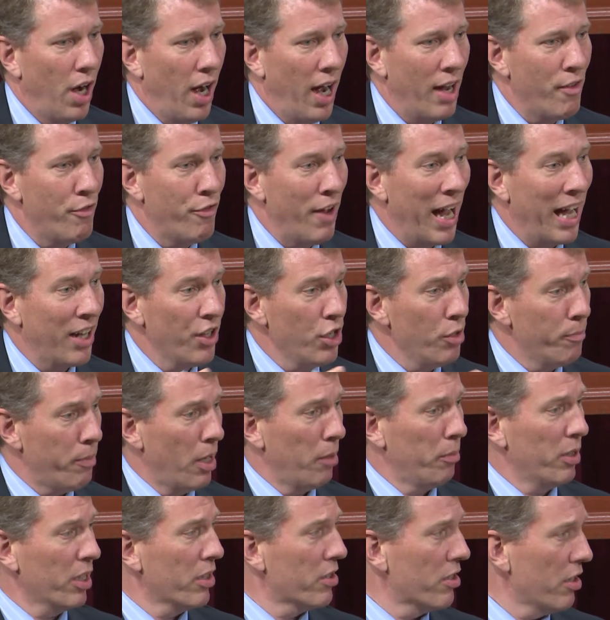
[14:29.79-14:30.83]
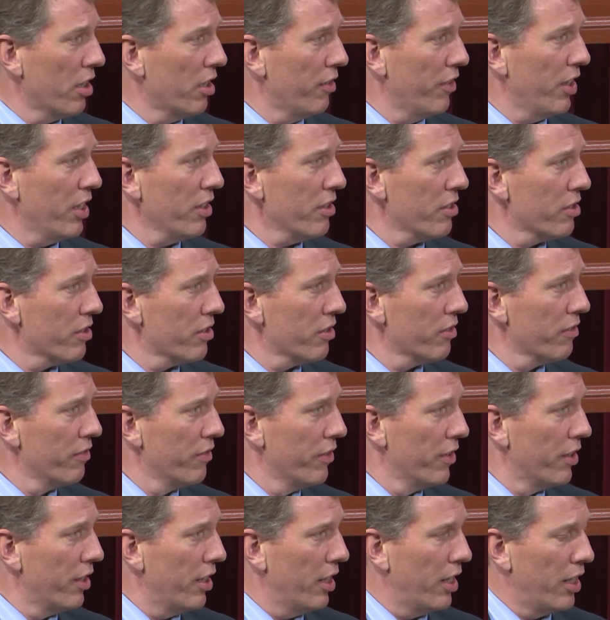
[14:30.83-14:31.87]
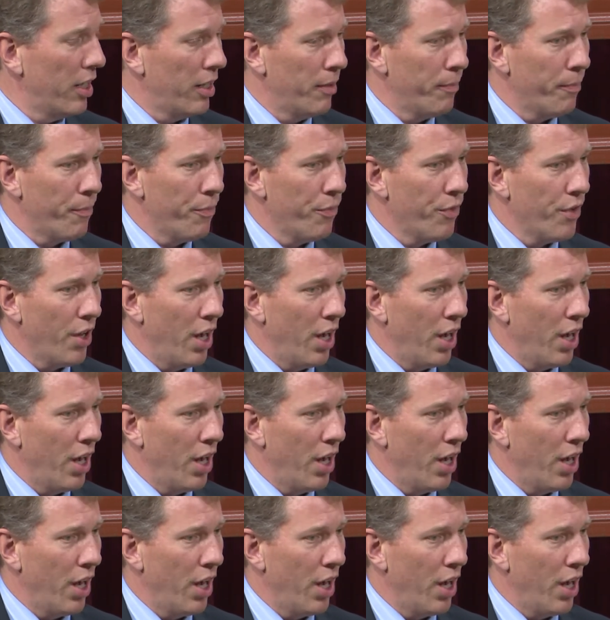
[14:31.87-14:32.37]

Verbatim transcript: I value public service, um,